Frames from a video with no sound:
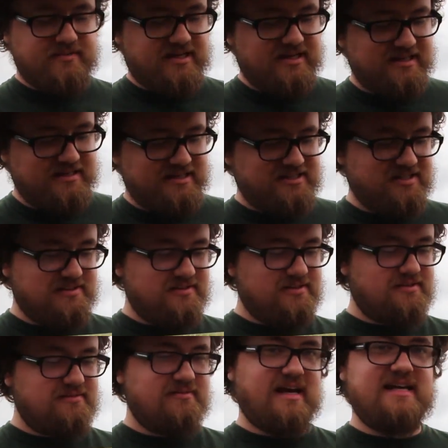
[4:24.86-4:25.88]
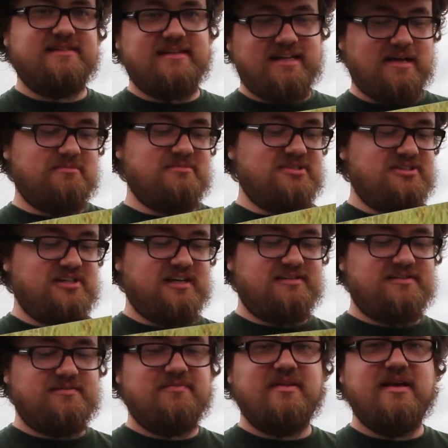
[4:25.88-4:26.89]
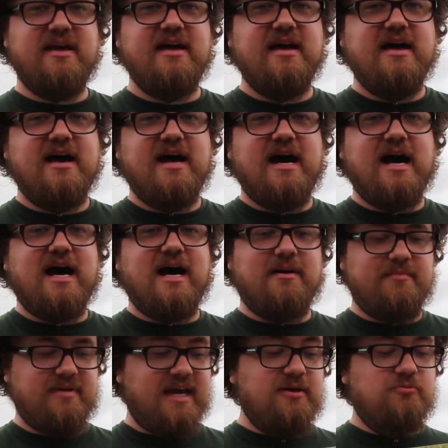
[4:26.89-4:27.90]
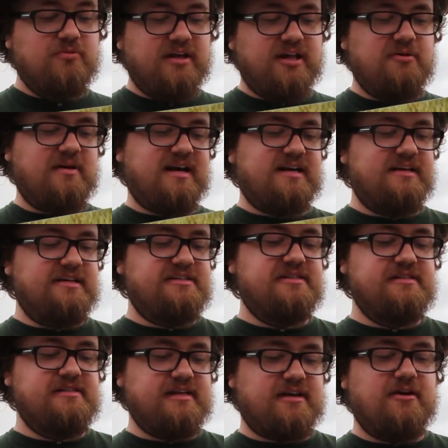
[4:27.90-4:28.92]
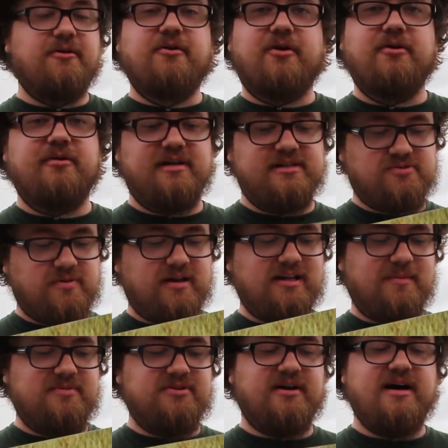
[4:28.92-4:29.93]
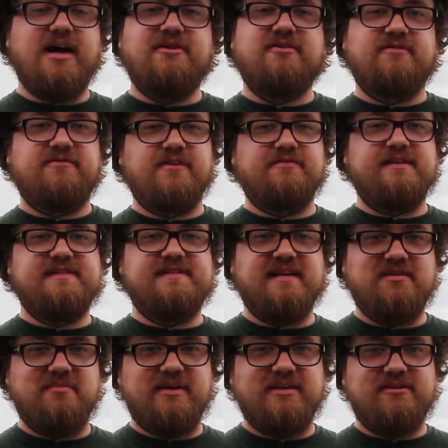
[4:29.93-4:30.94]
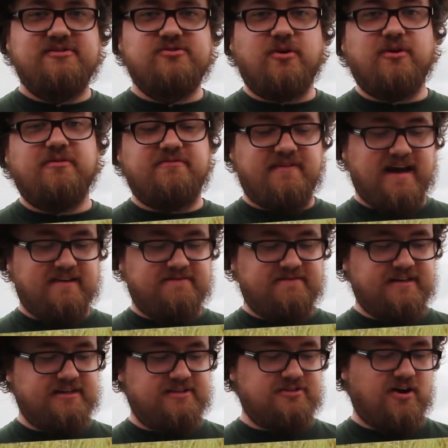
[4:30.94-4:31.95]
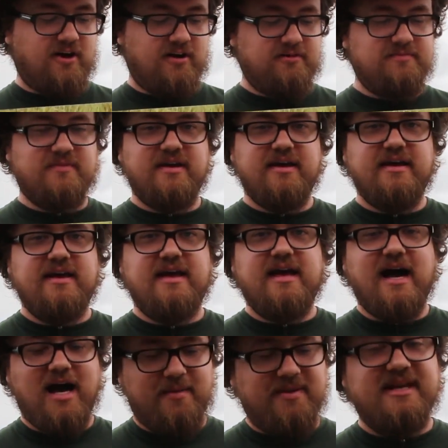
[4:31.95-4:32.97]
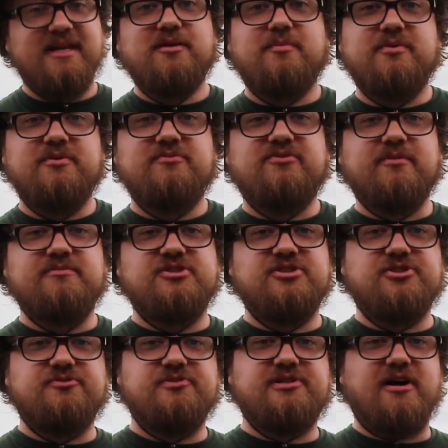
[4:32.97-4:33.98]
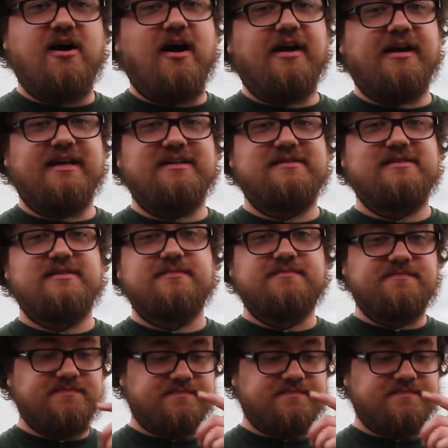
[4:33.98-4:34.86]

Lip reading: conditions, as the name suggests. In really wet conditions, it can grow as well up to 150 centimeters or 5 feet tall, and it'll bloom from June to August.